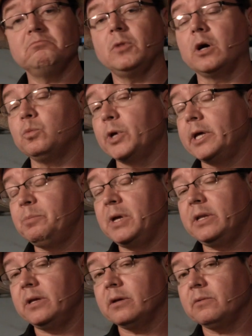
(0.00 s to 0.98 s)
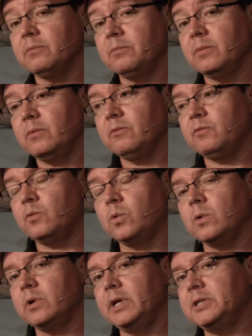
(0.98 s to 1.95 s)
on Wikipedia,
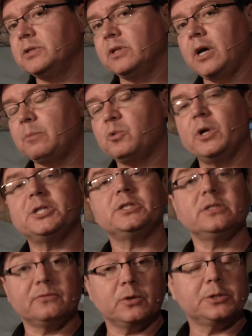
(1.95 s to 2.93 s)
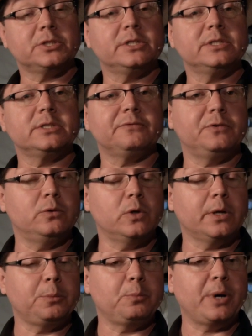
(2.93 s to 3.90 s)
for each of the operations, for instance, if you
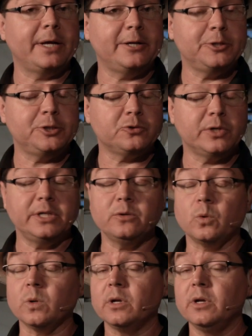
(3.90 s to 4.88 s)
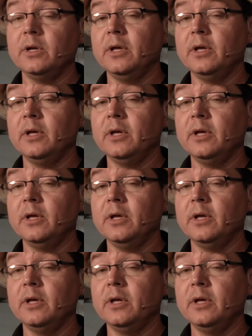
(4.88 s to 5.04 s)
look up a binary tree or